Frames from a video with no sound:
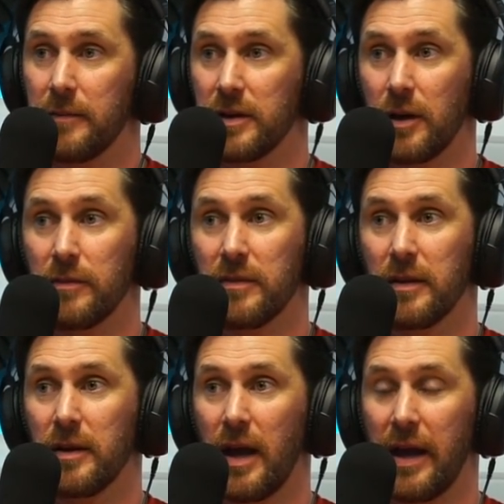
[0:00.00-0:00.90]
You know,
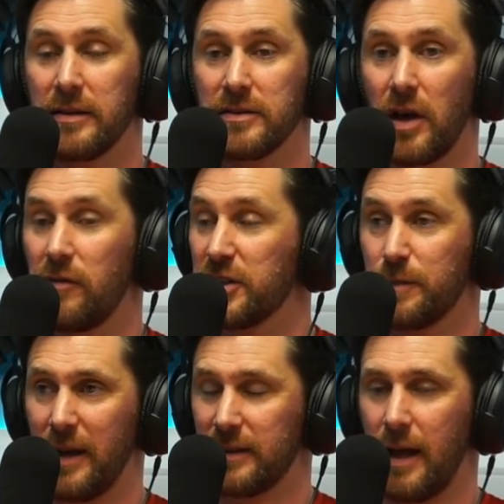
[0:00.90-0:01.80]
and I
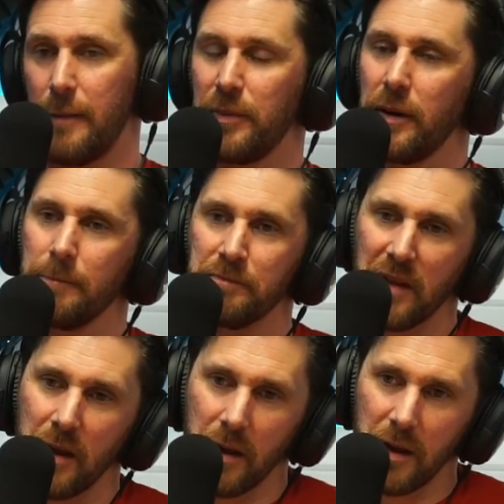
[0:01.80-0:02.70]
respect that. But
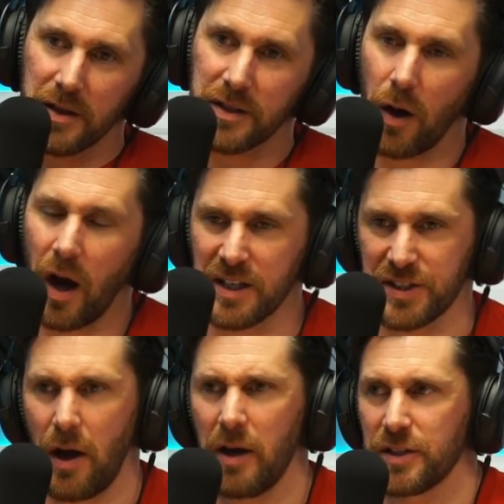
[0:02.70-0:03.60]
you know, I
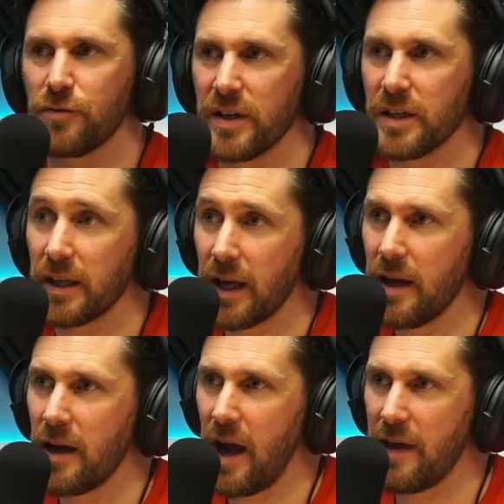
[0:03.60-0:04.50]
started reading
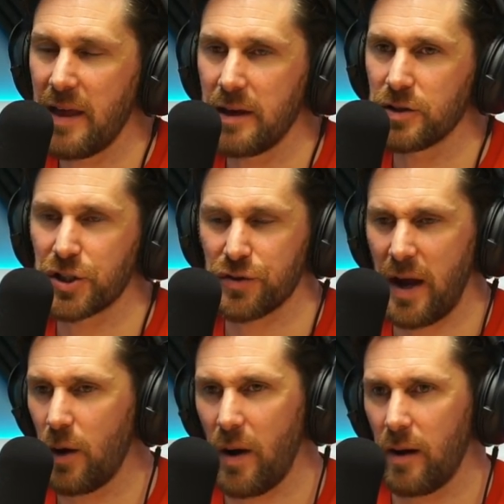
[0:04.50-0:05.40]
it, and mm. then
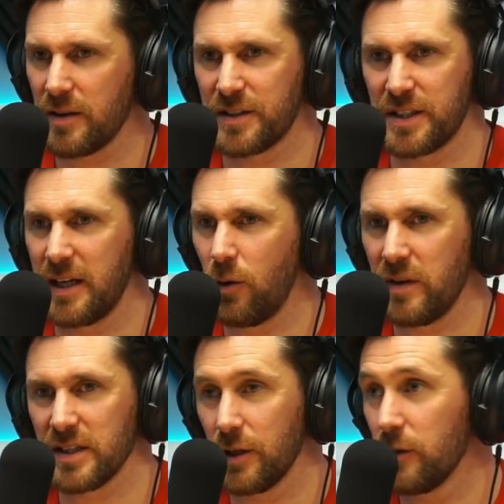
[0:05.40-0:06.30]
straight away I was seeing all
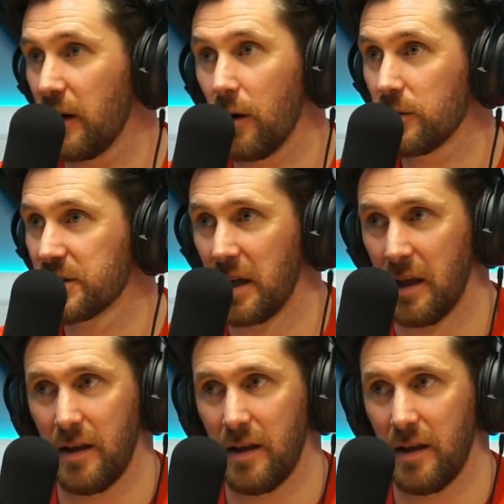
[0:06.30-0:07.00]
these loopholes.